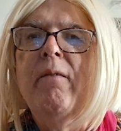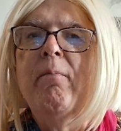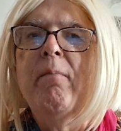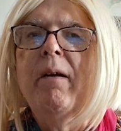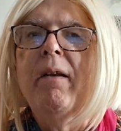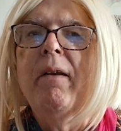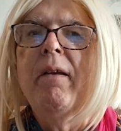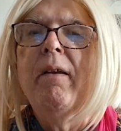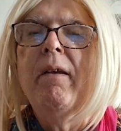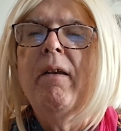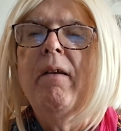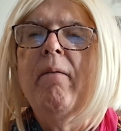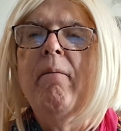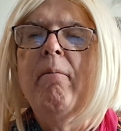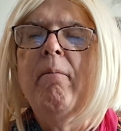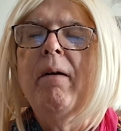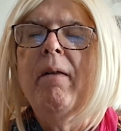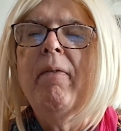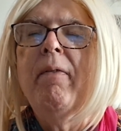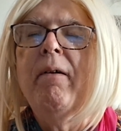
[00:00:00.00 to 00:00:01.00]
But
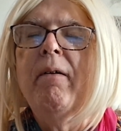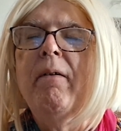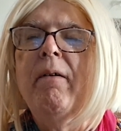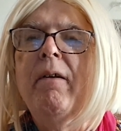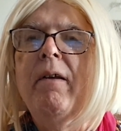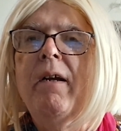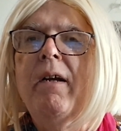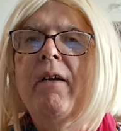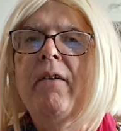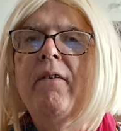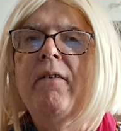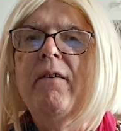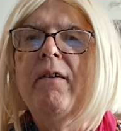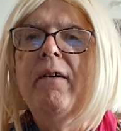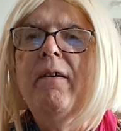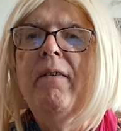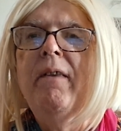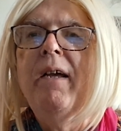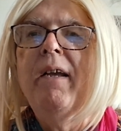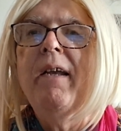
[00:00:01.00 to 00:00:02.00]
the
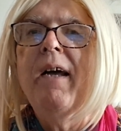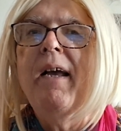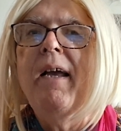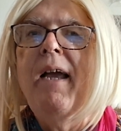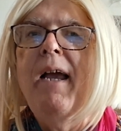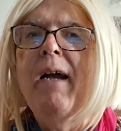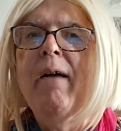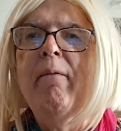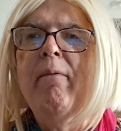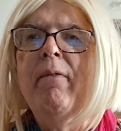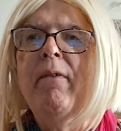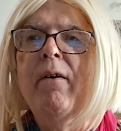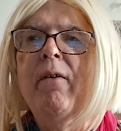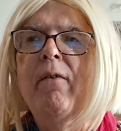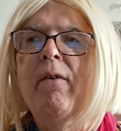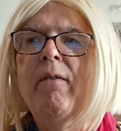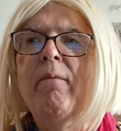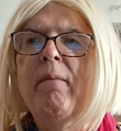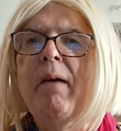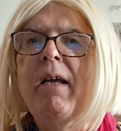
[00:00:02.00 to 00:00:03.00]
concern that I have though
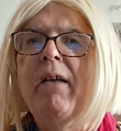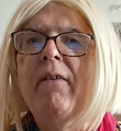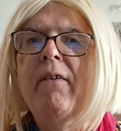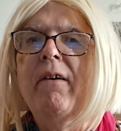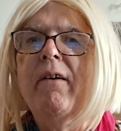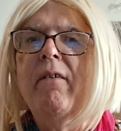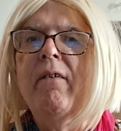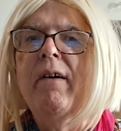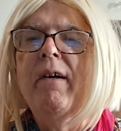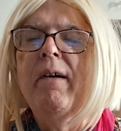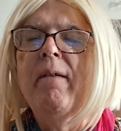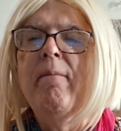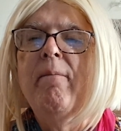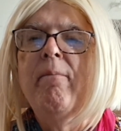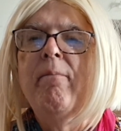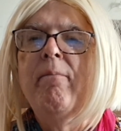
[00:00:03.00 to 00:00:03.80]
is basically,